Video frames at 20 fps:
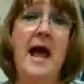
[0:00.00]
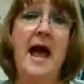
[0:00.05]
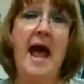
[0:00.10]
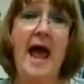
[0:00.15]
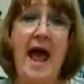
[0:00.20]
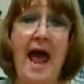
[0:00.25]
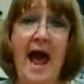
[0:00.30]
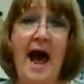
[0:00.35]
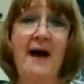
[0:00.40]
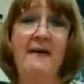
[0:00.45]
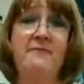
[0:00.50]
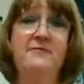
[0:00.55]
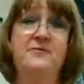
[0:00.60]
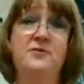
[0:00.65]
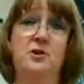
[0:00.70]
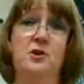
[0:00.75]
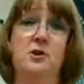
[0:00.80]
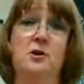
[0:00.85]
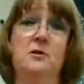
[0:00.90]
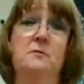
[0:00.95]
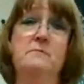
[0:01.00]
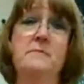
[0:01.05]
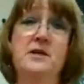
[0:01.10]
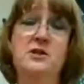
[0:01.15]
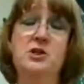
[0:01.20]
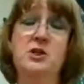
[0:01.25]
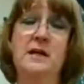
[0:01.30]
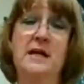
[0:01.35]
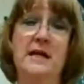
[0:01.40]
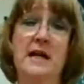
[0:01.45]
after
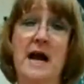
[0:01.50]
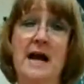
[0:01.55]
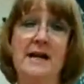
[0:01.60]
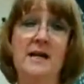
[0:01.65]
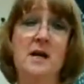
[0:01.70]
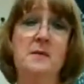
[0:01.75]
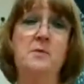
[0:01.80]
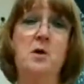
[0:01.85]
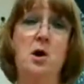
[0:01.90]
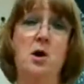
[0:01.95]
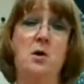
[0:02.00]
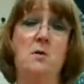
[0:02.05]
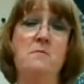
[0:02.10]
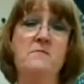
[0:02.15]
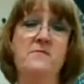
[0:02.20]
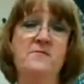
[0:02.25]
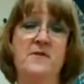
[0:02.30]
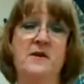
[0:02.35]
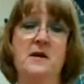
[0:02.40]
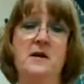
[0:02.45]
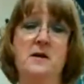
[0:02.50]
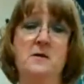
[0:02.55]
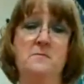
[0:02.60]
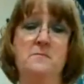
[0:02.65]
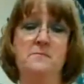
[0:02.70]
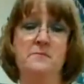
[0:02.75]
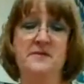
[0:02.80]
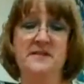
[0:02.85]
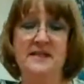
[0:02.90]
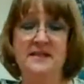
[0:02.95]
Michigan. I come home
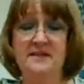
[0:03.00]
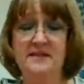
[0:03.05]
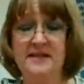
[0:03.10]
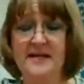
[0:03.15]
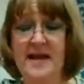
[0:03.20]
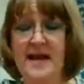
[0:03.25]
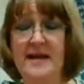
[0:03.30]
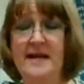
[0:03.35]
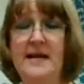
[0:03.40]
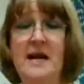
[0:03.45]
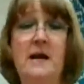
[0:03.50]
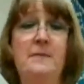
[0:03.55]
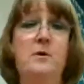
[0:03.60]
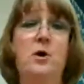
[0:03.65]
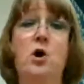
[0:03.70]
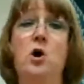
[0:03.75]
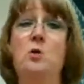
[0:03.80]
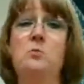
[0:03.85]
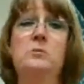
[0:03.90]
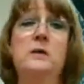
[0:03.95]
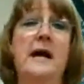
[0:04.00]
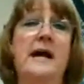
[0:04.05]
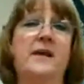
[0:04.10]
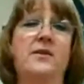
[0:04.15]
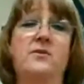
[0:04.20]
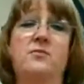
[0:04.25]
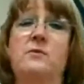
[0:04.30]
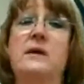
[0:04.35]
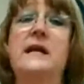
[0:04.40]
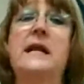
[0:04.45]
from Cincinnati. I'm home like
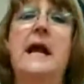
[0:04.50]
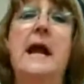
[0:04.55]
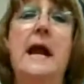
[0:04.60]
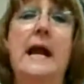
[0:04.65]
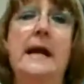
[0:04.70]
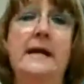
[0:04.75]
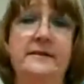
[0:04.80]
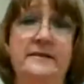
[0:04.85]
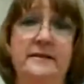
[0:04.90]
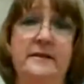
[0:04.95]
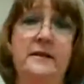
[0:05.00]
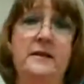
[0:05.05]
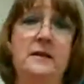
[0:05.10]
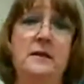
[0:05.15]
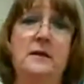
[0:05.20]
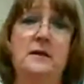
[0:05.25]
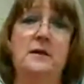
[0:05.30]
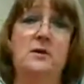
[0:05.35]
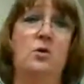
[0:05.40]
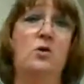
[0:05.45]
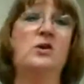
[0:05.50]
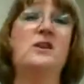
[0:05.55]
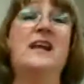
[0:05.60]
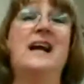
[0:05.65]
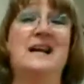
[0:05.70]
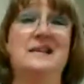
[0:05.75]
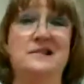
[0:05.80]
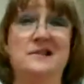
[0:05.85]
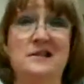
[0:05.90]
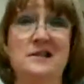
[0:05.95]
3 days or
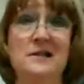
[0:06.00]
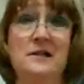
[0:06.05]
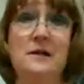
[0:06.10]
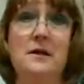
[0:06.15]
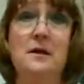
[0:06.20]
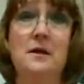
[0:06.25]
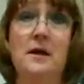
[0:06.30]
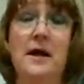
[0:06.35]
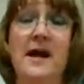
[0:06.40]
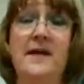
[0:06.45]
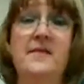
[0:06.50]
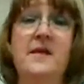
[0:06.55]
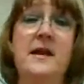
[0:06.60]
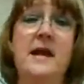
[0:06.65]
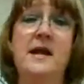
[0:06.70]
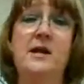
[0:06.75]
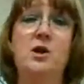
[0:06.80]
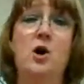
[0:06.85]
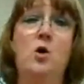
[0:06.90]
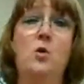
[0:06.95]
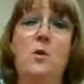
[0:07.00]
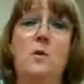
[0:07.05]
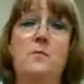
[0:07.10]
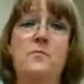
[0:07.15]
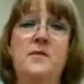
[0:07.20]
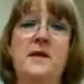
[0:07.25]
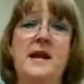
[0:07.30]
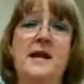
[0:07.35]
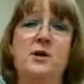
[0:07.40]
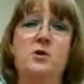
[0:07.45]
less, and then I go
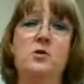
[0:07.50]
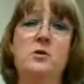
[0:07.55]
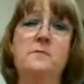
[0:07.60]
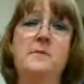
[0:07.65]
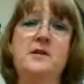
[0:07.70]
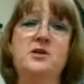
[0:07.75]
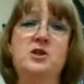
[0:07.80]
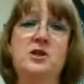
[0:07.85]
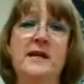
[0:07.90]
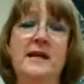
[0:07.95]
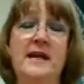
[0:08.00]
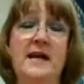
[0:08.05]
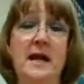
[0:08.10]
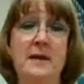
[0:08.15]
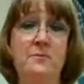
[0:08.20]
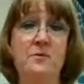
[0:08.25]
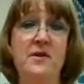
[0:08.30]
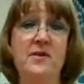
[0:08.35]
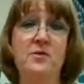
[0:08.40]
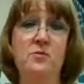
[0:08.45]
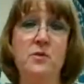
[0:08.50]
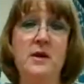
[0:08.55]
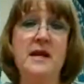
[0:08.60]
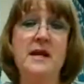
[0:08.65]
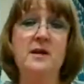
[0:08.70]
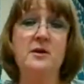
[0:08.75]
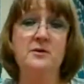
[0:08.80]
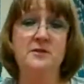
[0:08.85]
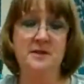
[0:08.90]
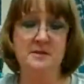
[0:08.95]
to Michigan, and I'm with 3
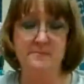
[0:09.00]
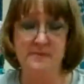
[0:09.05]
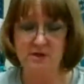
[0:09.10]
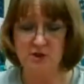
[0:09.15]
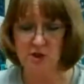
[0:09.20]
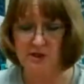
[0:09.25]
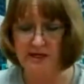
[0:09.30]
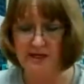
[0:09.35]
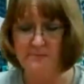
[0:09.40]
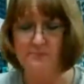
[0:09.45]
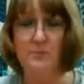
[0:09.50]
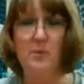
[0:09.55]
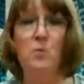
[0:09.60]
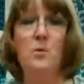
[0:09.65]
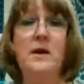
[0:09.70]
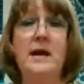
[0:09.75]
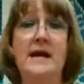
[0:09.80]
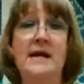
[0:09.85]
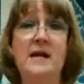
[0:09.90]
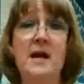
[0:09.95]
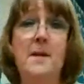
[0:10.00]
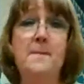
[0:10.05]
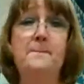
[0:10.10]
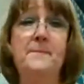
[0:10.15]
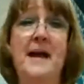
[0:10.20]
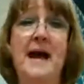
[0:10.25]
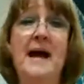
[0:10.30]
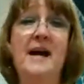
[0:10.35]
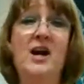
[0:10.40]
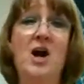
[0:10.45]
guilds in Michigan. But when I come
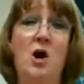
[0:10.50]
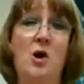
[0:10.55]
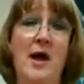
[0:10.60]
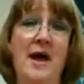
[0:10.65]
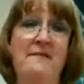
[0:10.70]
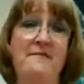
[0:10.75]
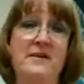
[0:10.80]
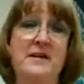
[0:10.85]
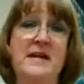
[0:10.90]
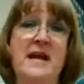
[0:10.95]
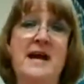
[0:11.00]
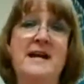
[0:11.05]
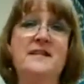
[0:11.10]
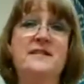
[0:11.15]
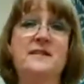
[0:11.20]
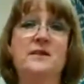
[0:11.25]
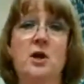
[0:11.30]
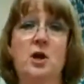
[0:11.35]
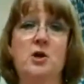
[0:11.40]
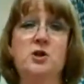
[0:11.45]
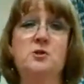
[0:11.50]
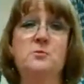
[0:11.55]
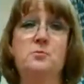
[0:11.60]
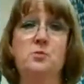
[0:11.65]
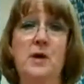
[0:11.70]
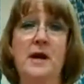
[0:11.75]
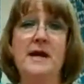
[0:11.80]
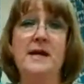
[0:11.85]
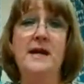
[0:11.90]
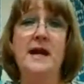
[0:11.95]
back, I'll have a nice large
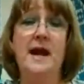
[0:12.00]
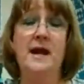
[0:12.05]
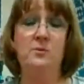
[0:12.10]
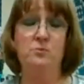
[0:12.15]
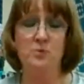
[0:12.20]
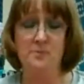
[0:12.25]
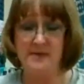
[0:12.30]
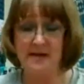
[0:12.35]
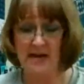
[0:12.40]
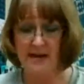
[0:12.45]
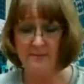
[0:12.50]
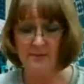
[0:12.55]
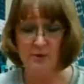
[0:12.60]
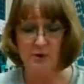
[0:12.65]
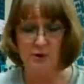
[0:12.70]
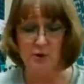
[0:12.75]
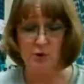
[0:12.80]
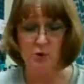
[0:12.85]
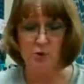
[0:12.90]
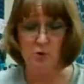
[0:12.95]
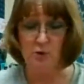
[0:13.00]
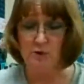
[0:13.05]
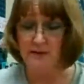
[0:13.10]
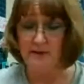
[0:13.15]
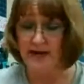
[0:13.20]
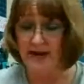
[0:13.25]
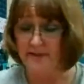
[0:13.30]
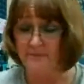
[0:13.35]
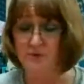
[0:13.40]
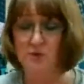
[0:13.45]
break, and we'll be able to do
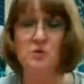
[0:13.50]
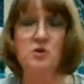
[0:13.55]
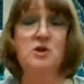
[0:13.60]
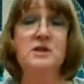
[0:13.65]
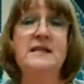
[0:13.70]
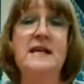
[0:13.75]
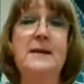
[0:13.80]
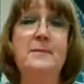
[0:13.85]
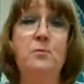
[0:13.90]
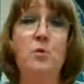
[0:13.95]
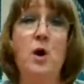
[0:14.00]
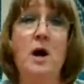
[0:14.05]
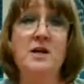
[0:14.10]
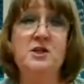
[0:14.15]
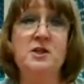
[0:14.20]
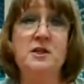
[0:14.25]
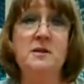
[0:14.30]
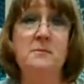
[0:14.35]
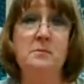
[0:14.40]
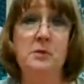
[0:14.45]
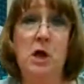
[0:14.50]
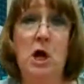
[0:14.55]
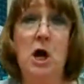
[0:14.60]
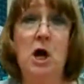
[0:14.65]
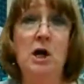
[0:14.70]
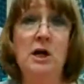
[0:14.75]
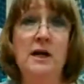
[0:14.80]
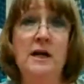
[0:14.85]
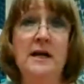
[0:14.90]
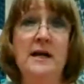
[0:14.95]
Quilt-Cam. So just keep watching the
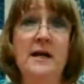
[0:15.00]
blog,